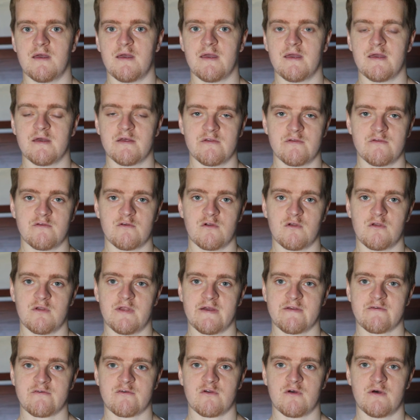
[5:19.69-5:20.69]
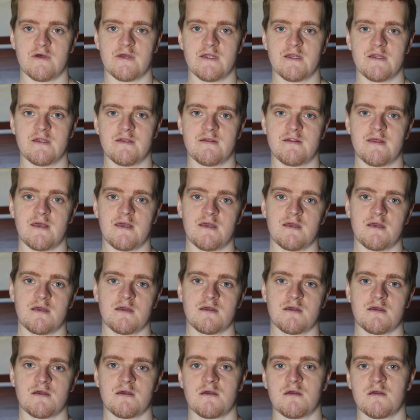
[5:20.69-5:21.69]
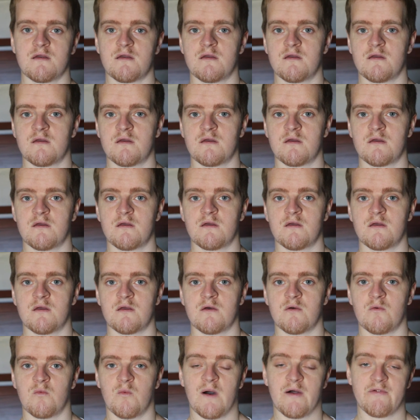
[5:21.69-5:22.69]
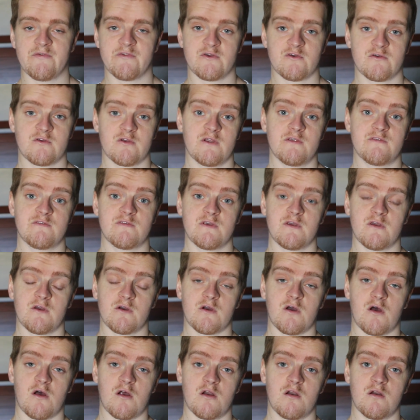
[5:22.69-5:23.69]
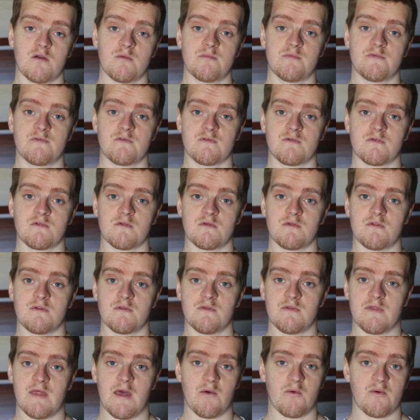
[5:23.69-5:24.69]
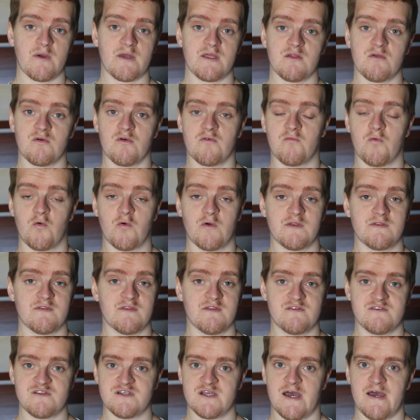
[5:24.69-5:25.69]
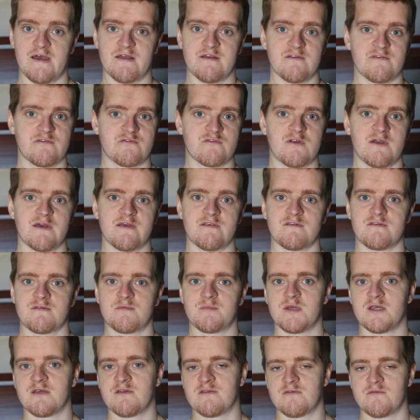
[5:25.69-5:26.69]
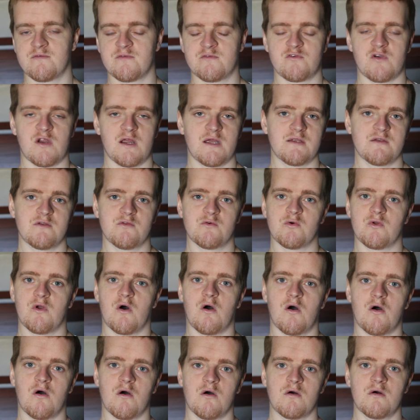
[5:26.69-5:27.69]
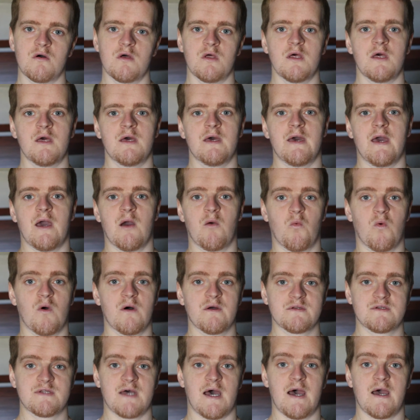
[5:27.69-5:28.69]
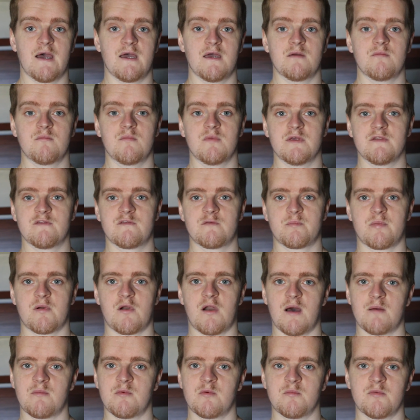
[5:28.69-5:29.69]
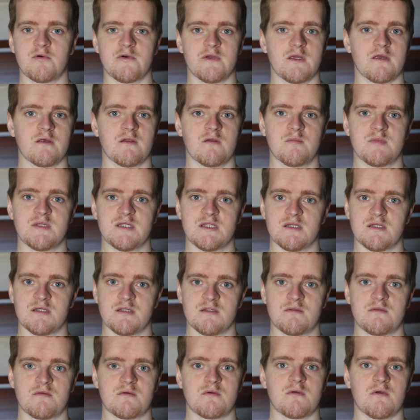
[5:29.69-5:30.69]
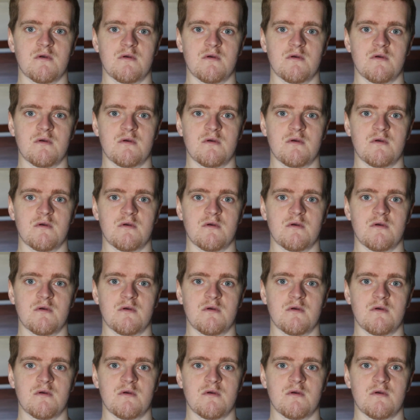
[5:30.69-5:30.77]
and your electrolyte intake while decreasing your carbs. That way you avoid the GI distress, because if you try and do it all at one time, it's probably going to be,